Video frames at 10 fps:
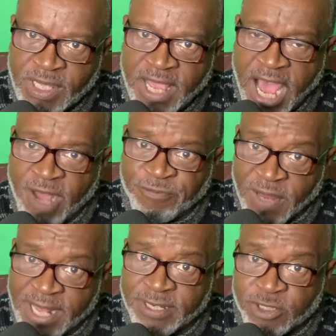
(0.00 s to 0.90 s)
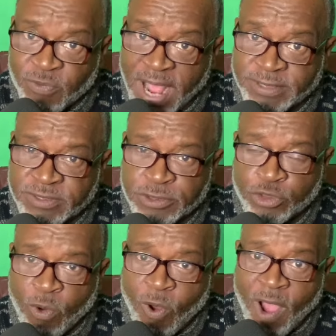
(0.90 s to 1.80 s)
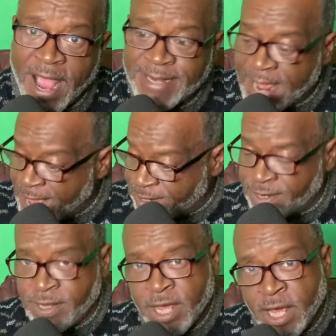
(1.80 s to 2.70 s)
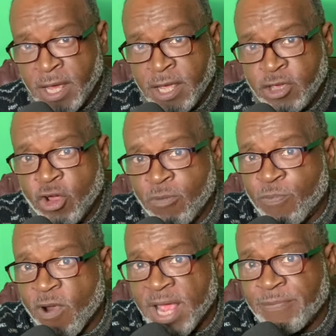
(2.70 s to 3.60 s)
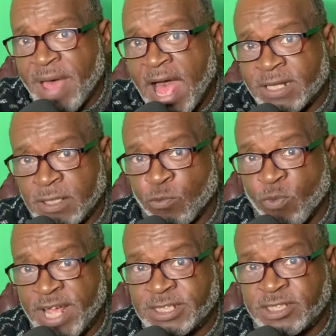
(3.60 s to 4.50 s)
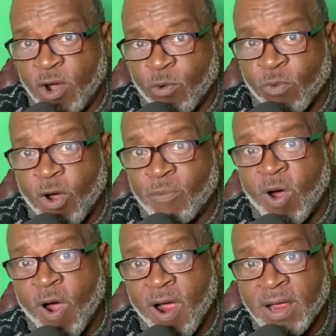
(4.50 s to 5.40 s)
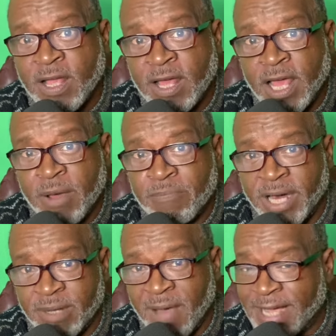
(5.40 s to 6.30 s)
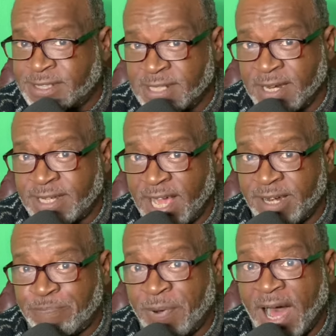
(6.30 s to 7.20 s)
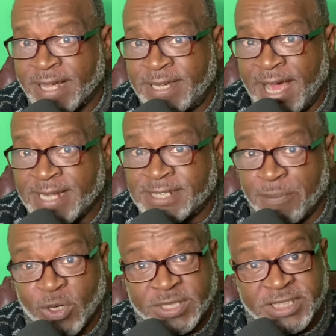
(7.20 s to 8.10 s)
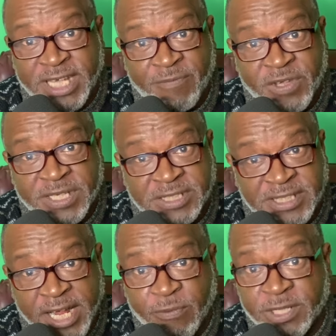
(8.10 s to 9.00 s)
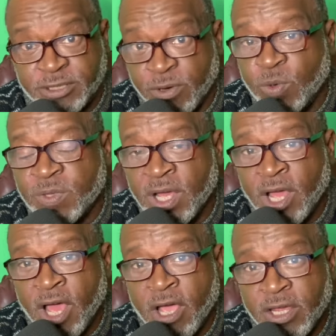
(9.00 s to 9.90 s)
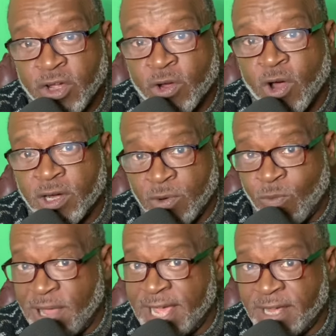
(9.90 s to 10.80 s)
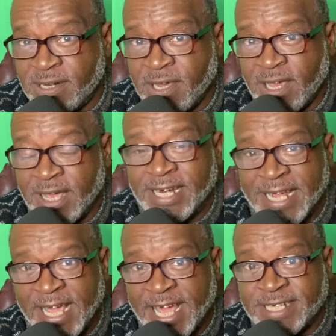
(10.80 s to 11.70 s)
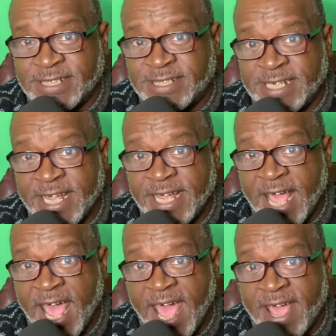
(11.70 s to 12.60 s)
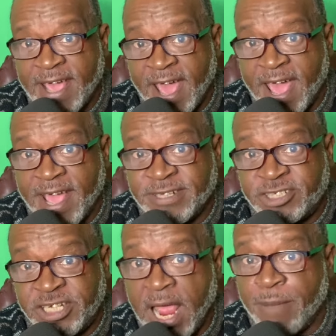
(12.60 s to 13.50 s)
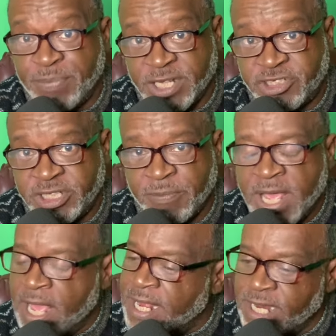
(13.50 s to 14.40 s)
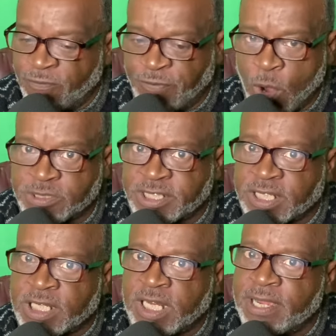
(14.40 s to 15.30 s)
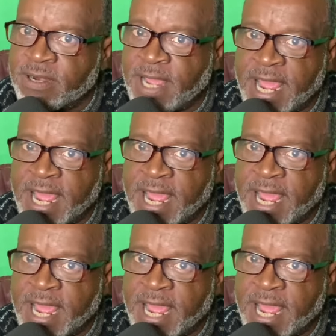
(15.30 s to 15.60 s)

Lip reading: athletic director Troy Dannen, you bring back Lorenzo Romar, Money Mike syndicated podcast, I'm going to give you the secret truth, you're going to win an NCAA championship. Now, folks, clear the